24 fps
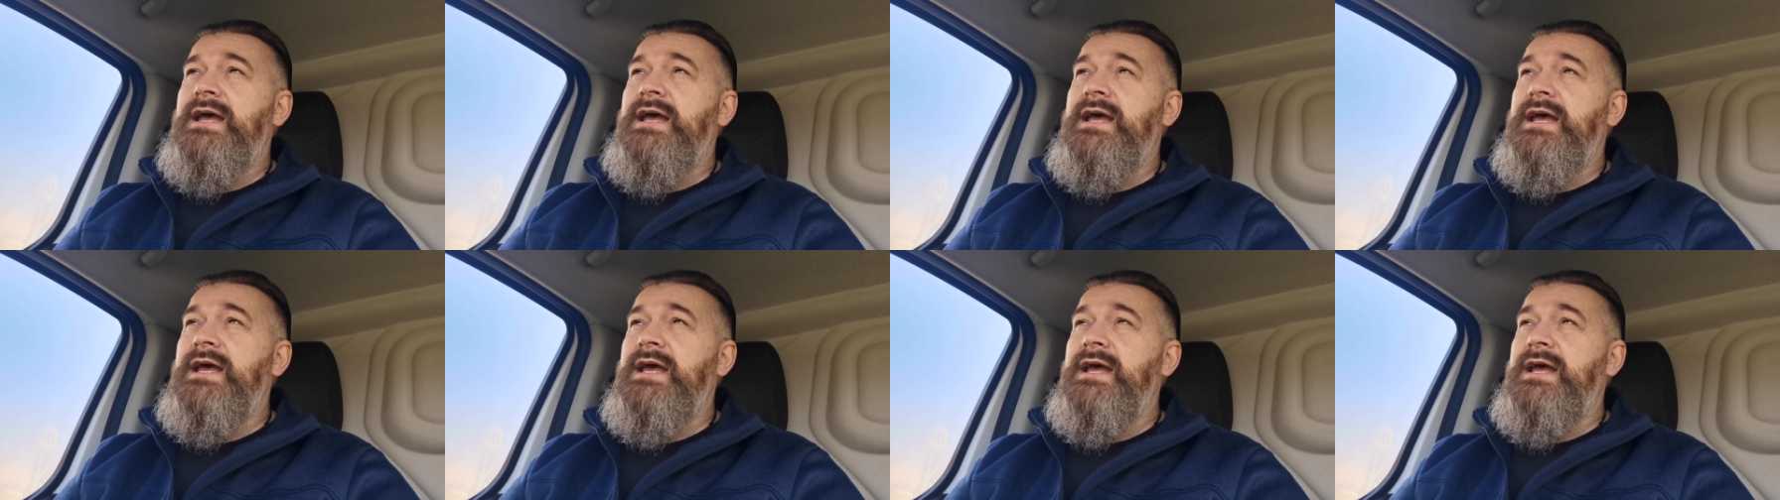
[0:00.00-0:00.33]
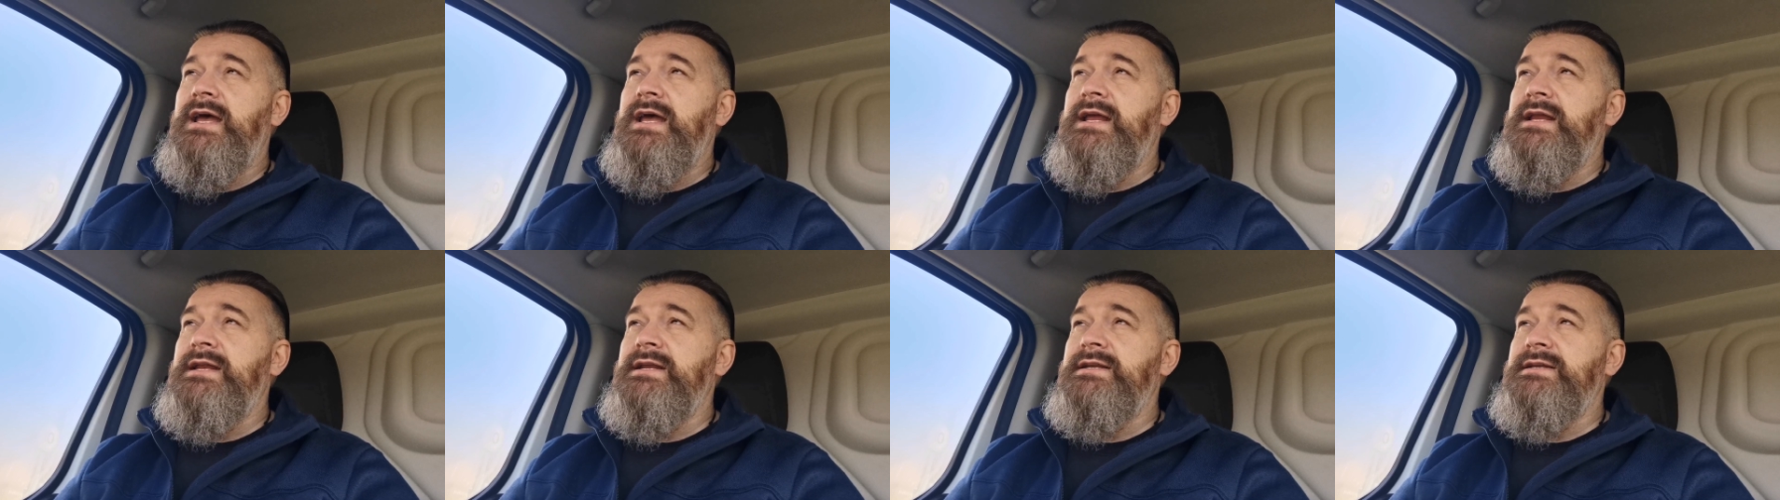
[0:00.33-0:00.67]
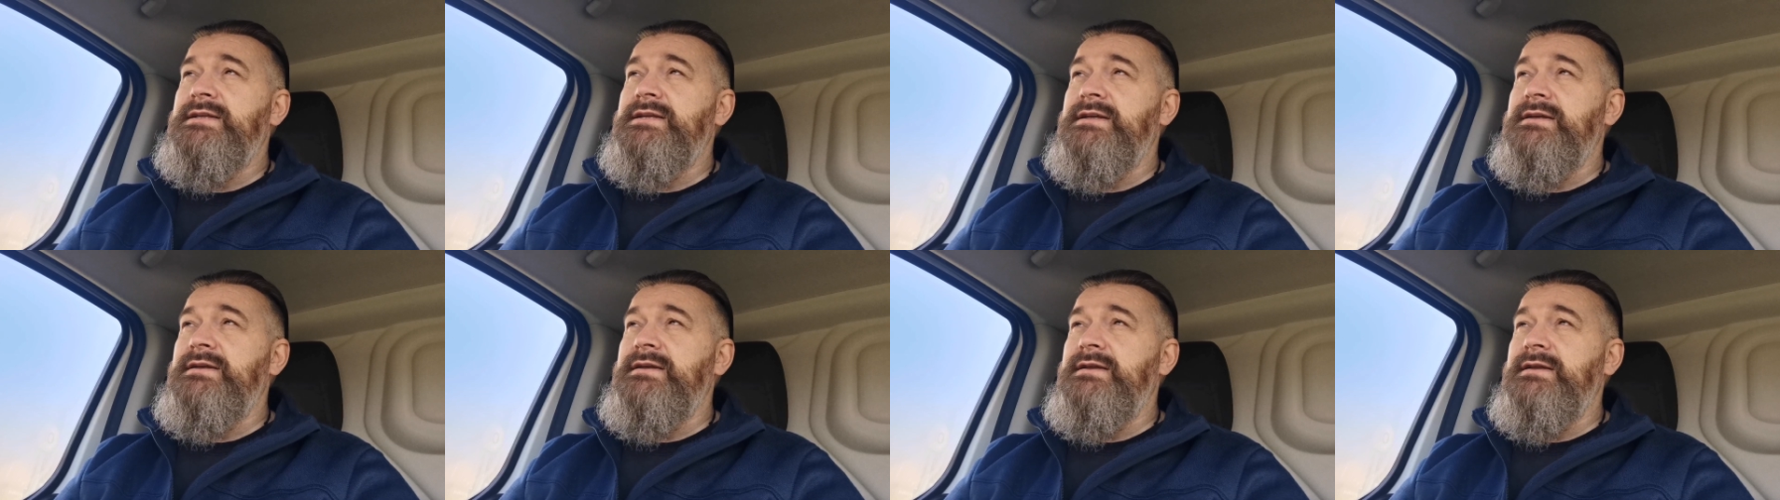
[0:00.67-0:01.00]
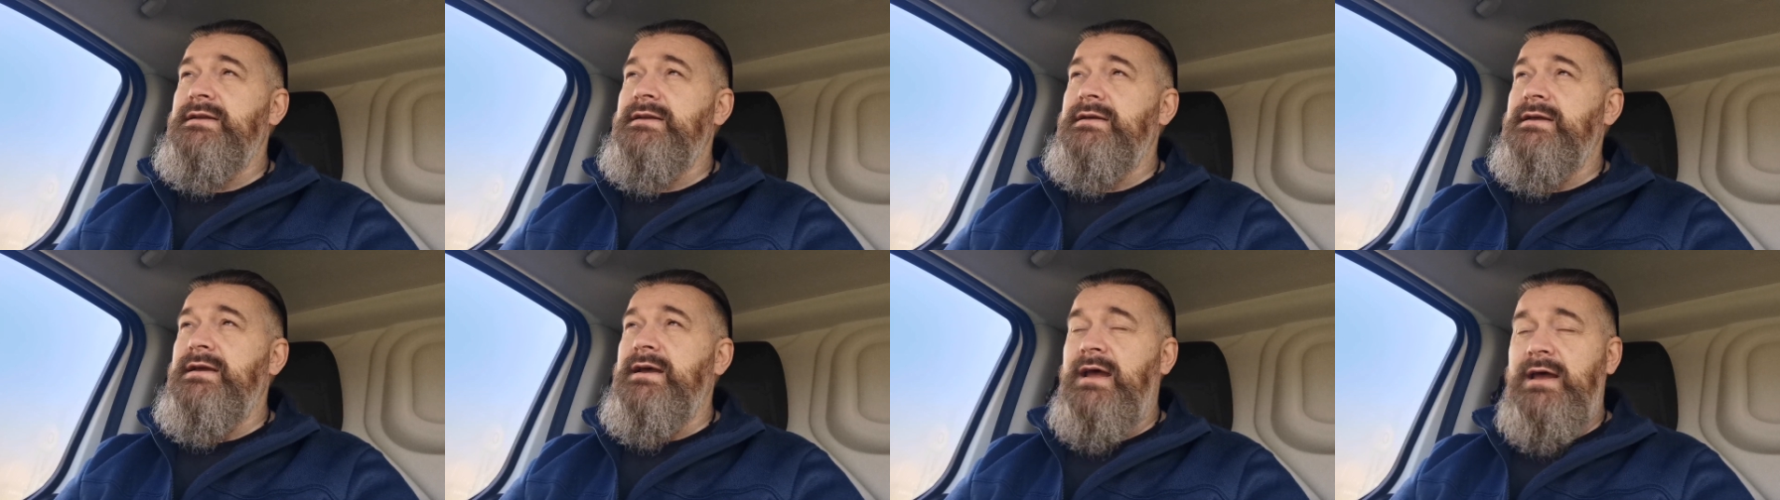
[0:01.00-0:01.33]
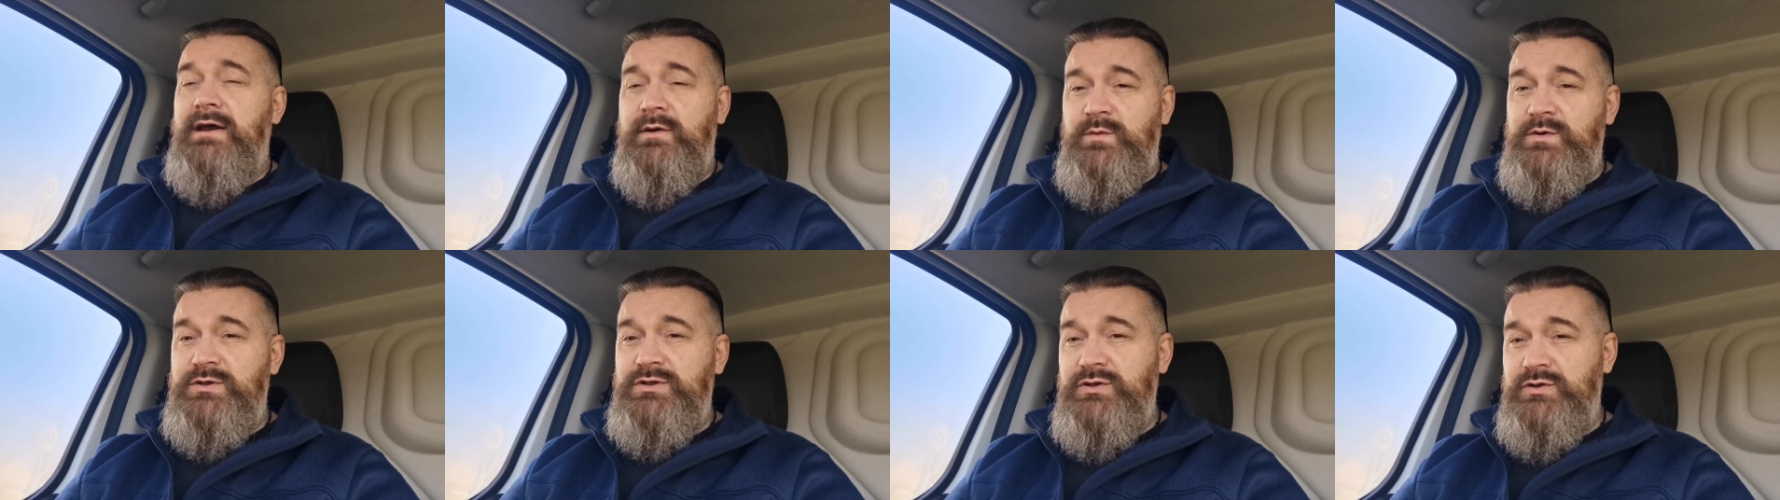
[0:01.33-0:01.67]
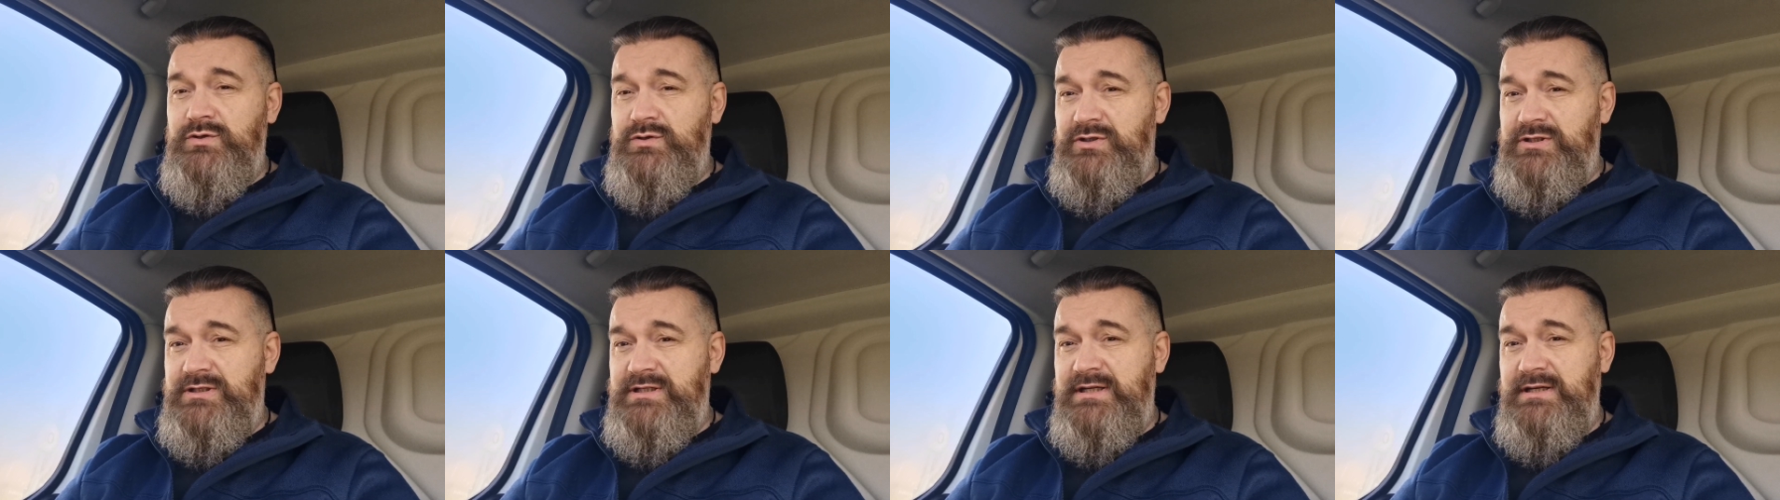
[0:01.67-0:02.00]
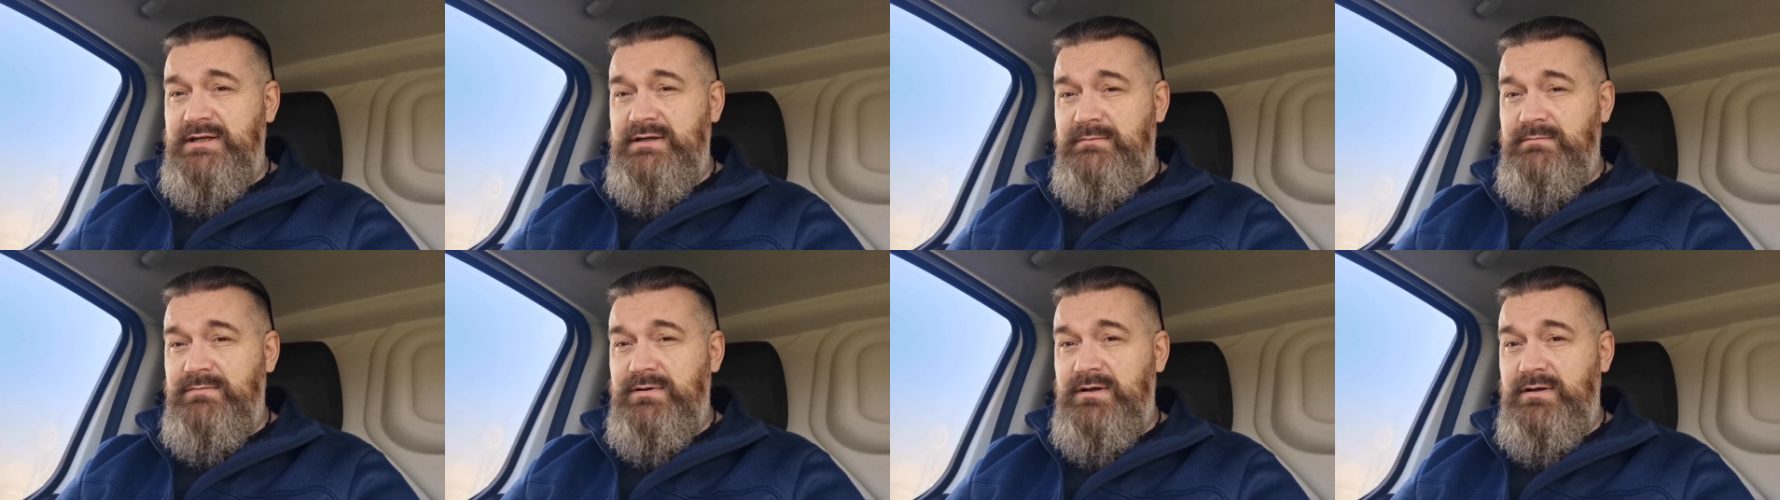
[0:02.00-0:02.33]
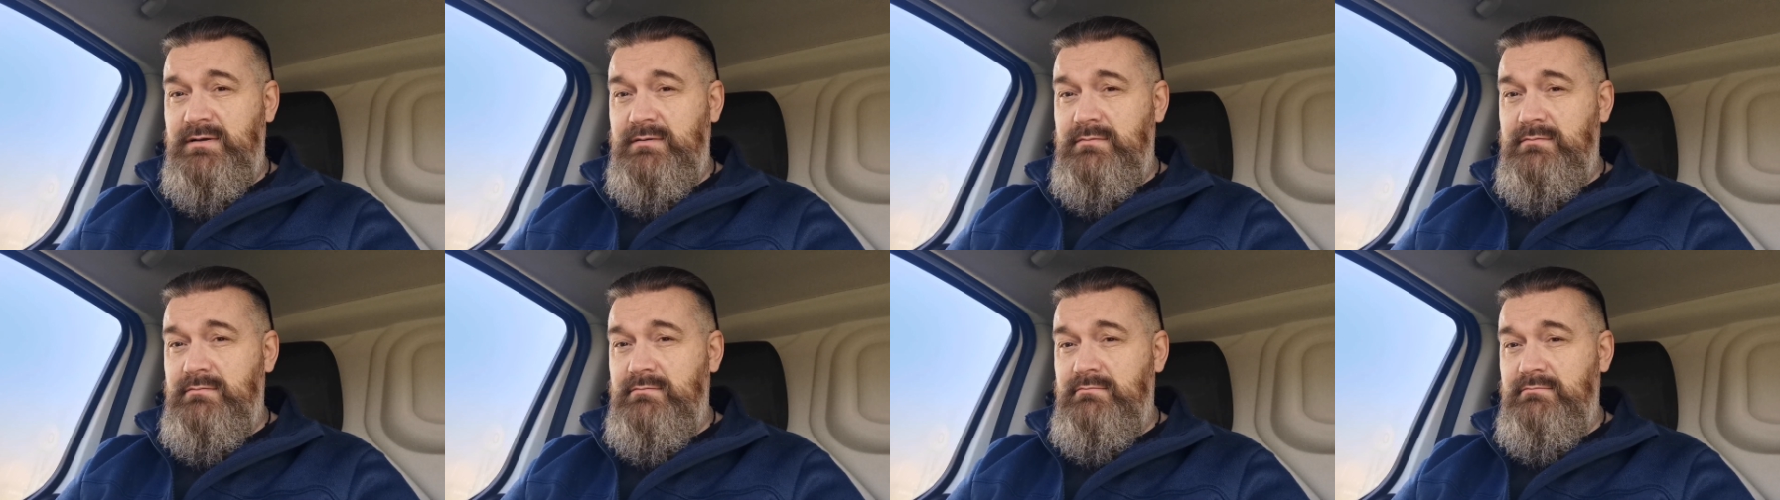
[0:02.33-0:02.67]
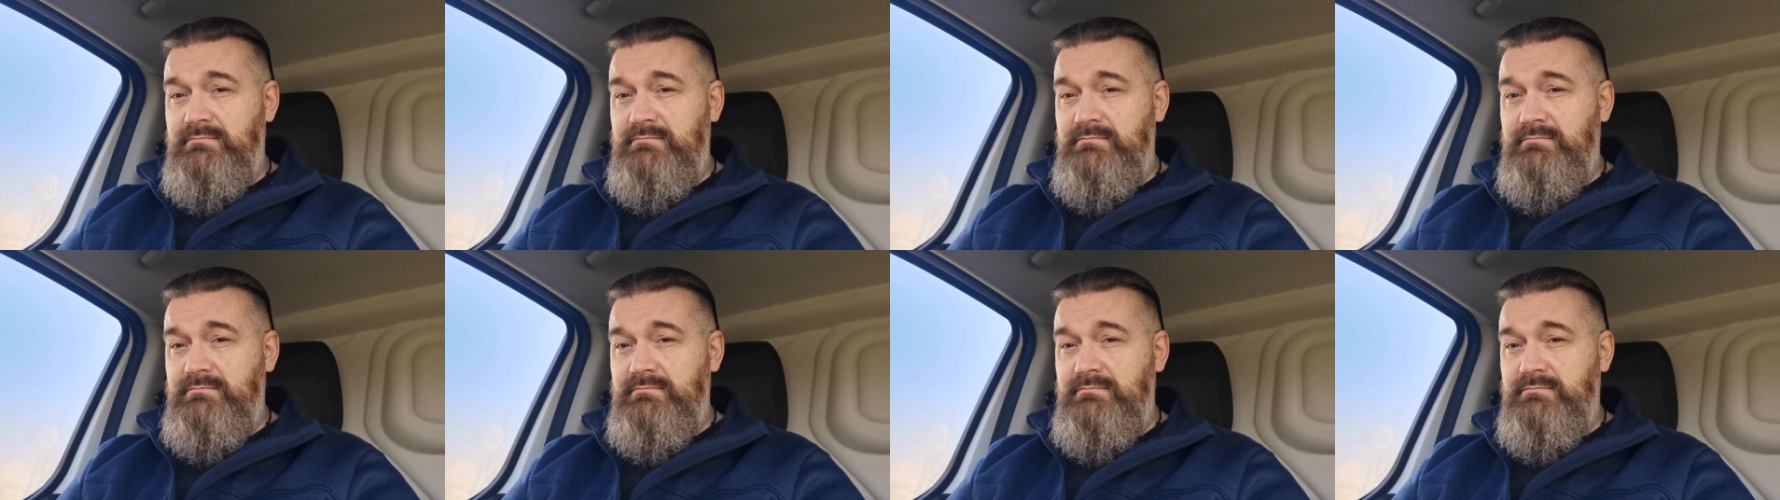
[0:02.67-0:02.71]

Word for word: And how was your Sigrblot?